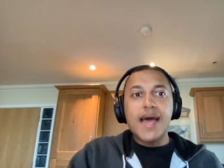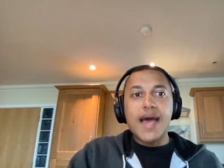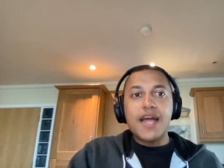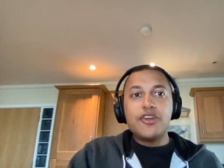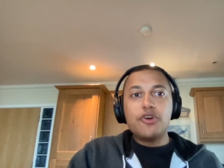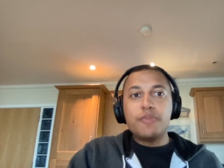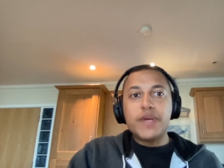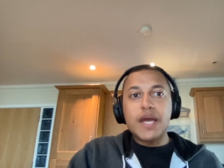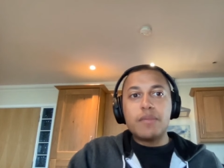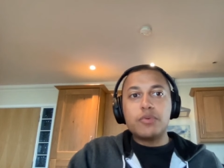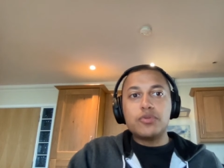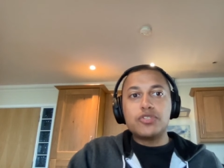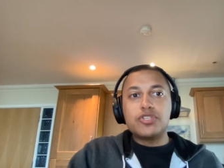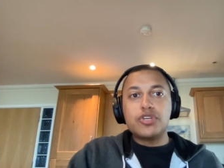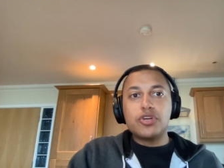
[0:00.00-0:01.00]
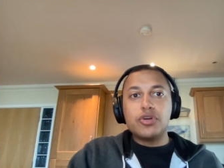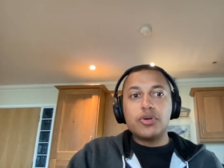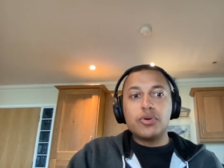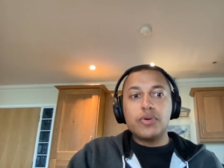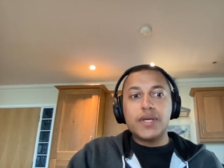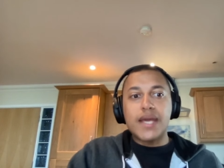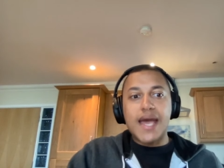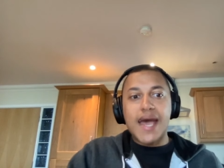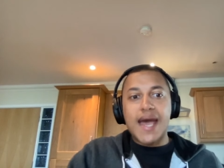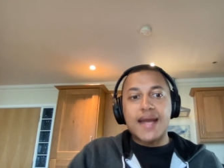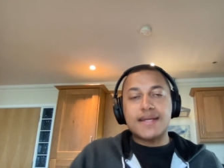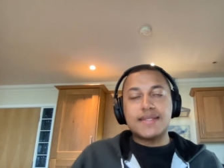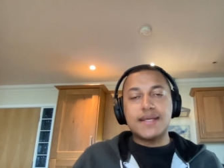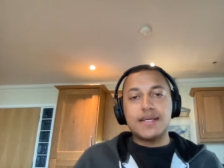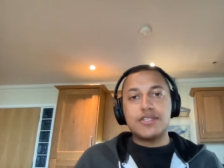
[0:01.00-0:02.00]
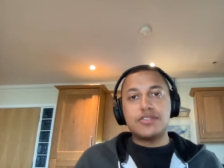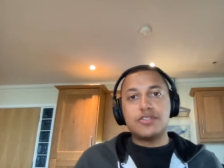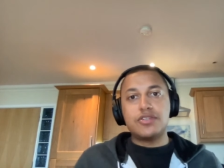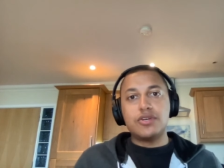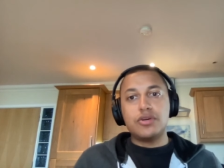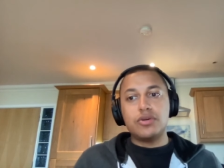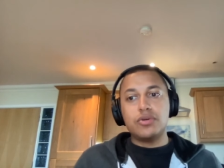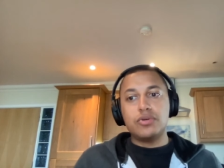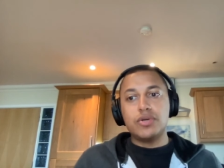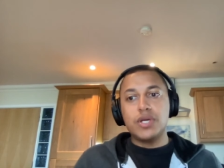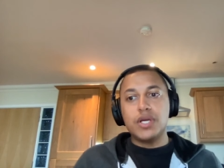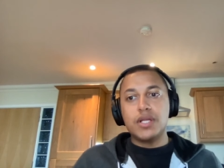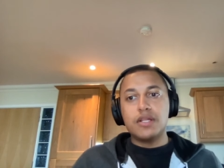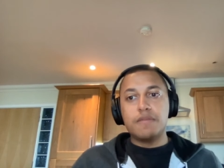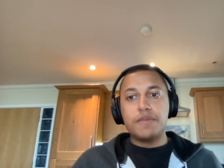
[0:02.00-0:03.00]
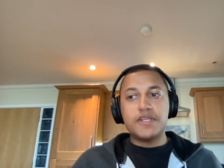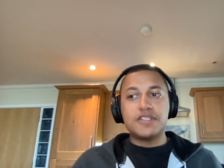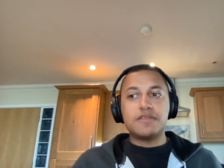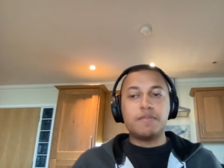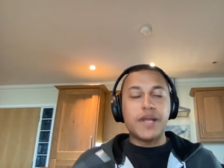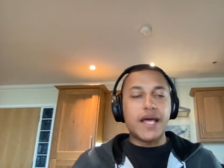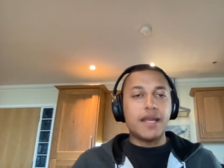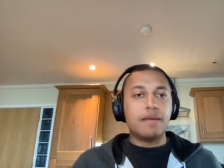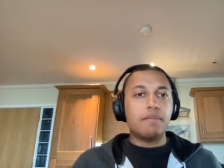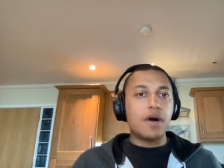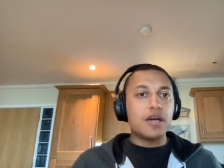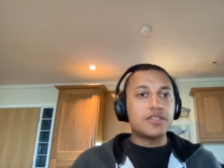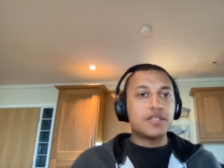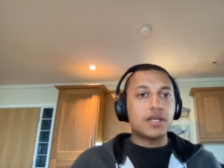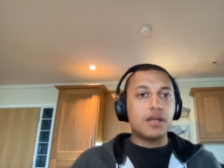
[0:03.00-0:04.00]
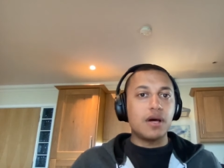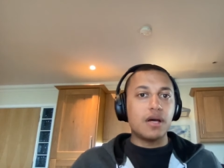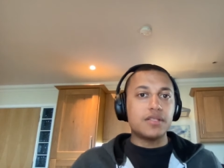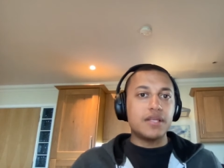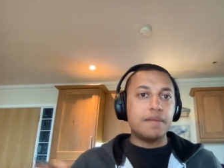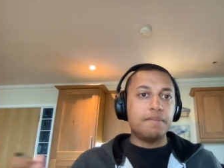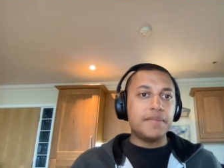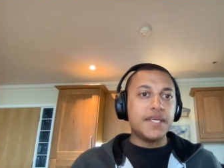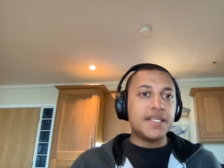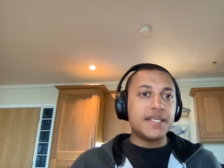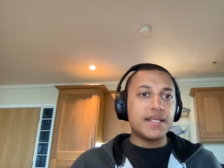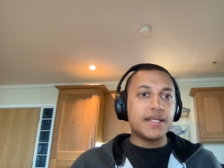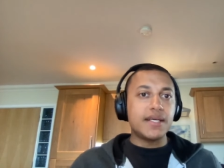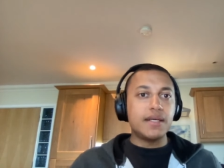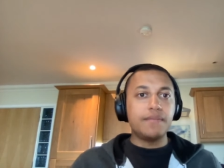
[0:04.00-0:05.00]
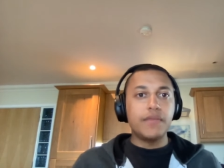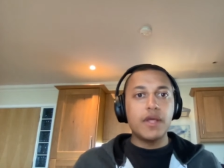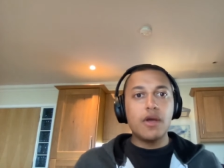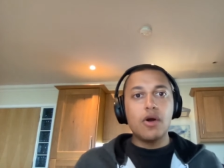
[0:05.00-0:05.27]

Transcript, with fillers: And you'll be able to get access to the business planning masterclass immediately.